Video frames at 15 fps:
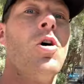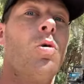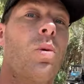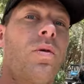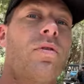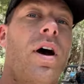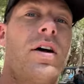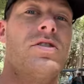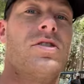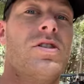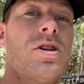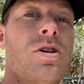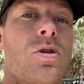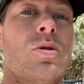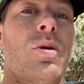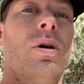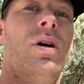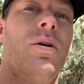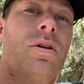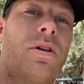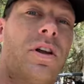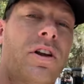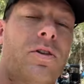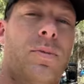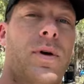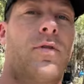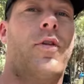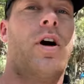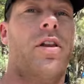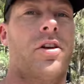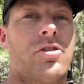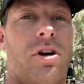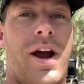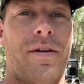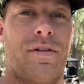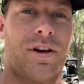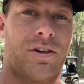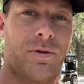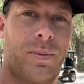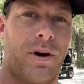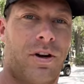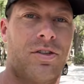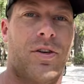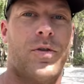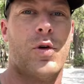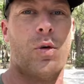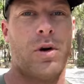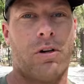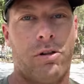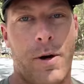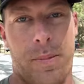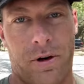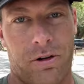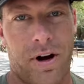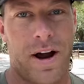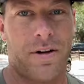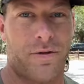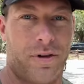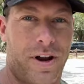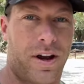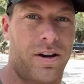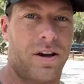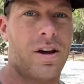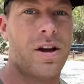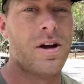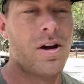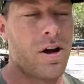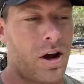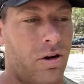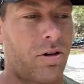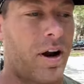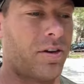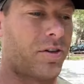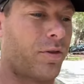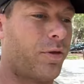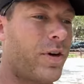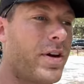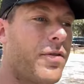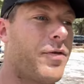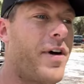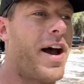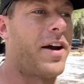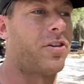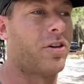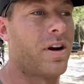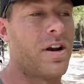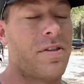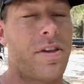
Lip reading: we've got two Cletus McFarland driving experience if you wanna rip a Crown Vic across the Freedom Factory.